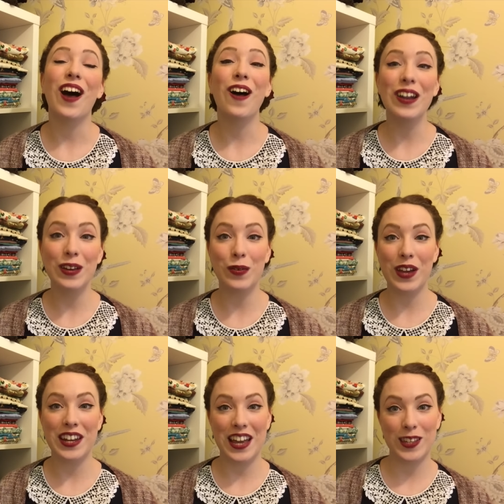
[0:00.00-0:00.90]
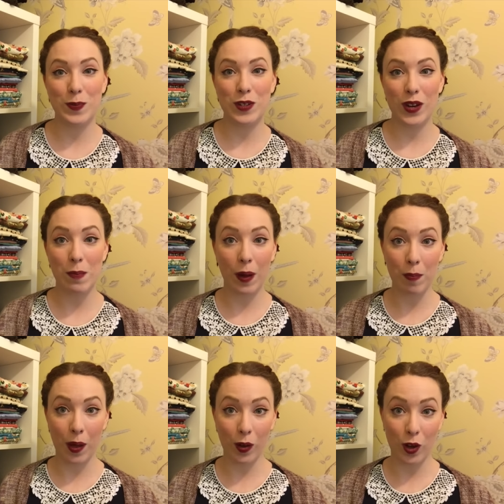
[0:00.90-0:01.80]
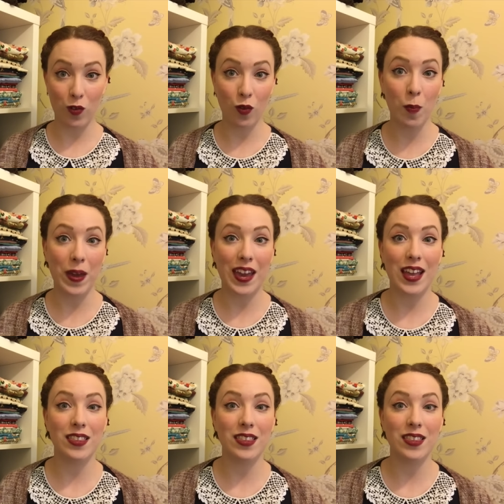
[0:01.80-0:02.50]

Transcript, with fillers: Harley Quinn as portrayed by Margot Robbie